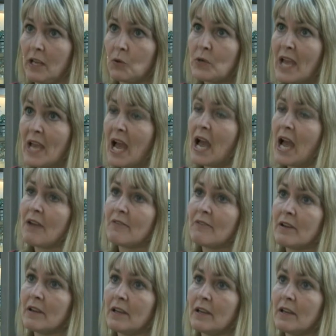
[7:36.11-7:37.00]
We
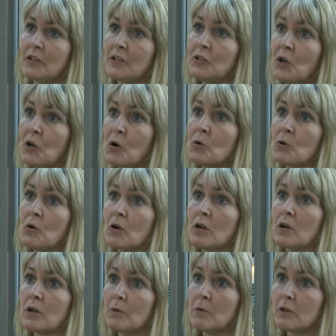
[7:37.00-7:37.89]
have no
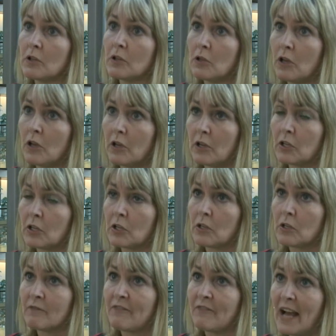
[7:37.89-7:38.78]

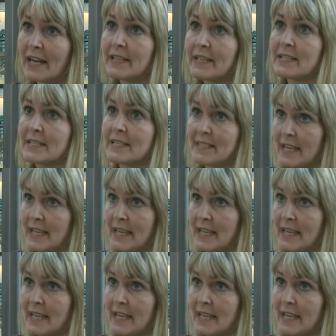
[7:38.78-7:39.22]
valid